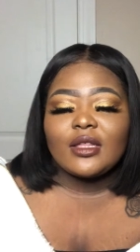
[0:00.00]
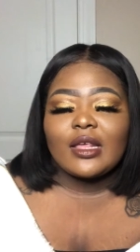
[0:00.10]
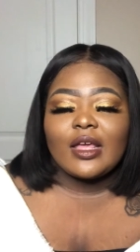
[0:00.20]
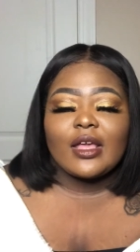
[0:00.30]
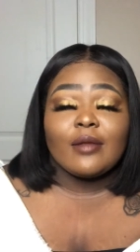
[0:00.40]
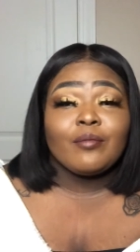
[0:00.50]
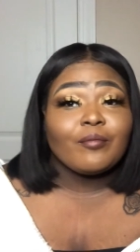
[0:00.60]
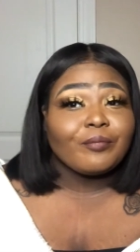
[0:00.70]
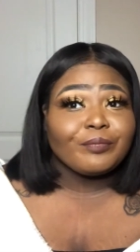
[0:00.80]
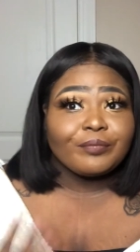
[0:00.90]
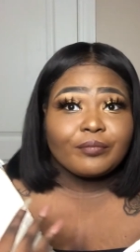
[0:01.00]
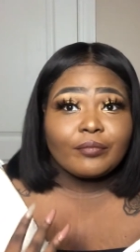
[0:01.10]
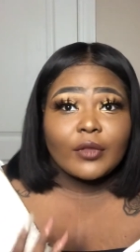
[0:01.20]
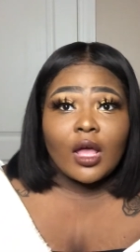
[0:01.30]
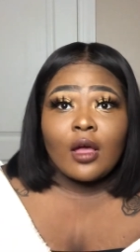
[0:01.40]
said,
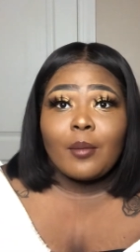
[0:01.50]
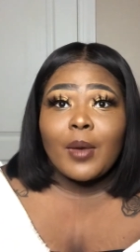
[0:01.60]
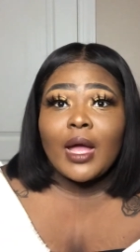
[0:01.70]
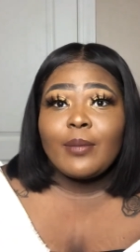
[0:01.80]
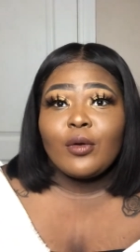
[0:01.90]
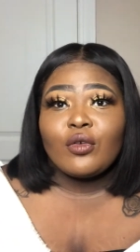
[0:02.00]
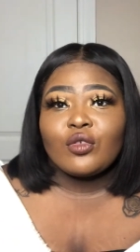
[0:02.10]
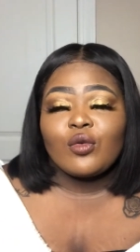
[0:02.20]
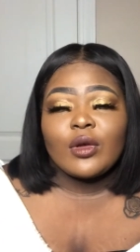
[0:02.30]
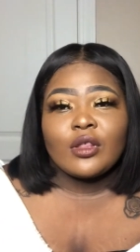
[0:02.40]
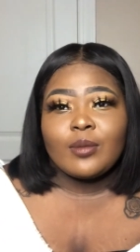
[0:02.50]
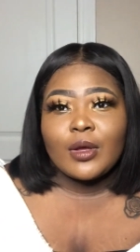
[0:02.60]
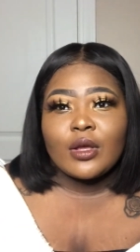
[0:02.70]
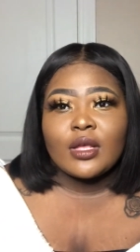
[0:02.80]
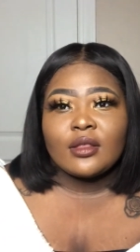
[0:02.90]
my personal
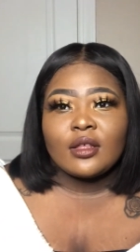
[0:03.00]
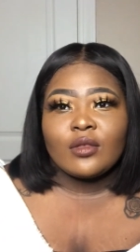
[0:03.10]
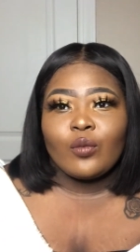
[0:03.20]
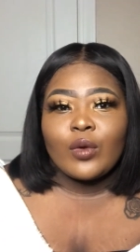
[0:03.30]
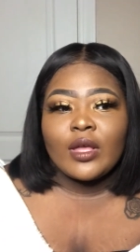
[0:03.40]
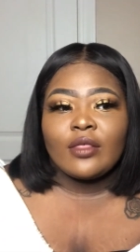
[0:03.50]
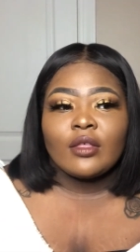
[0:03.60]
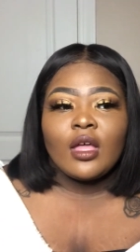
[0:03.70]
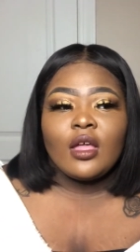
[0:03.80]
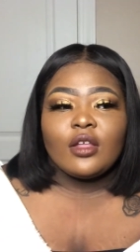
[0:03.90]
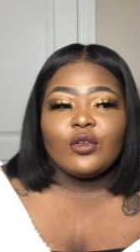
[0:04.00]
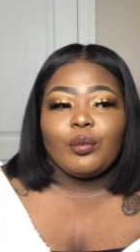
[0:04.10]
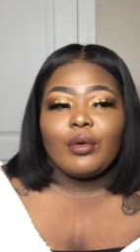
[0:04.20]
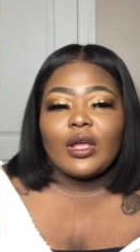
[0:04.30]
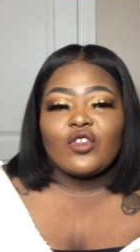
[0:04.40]
experiences with
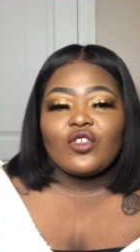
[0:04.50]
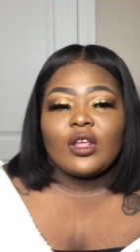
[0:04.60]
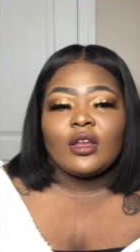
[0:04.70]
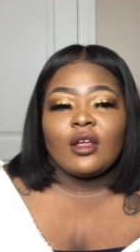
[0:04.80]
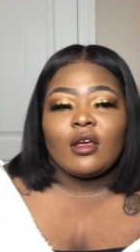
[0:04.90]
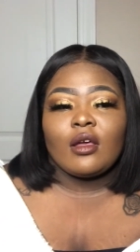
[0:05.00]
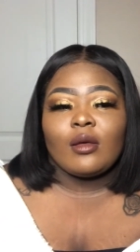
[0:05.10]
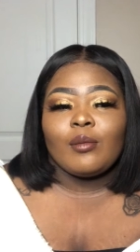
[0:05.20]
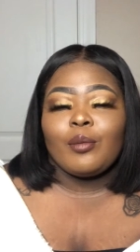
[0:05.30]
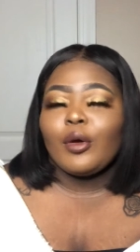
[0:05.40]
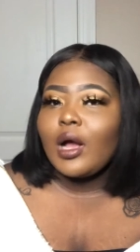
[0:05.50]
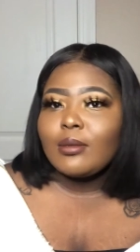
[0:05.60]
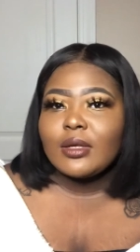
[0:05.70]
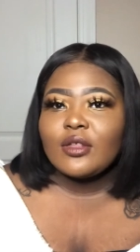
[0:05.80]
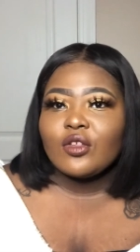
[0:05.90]
depression
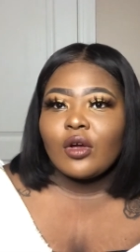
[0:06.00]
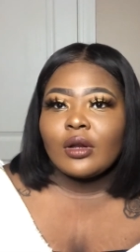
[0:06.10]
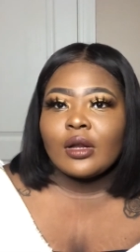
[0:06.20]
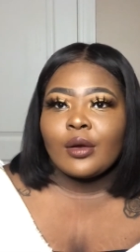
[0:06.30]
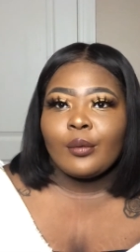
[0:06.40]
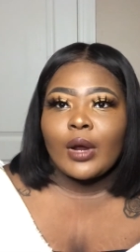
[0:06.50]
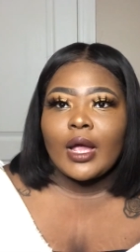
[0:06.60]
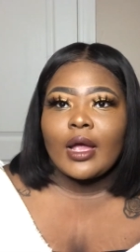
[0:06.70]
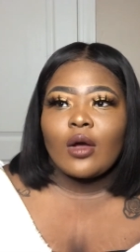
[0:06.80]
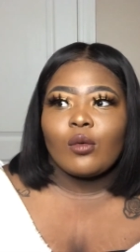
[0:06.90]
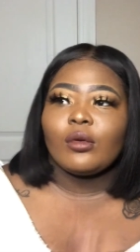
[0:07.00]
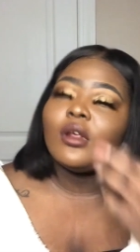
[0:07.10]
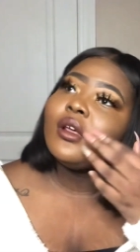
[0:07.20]
probably started around,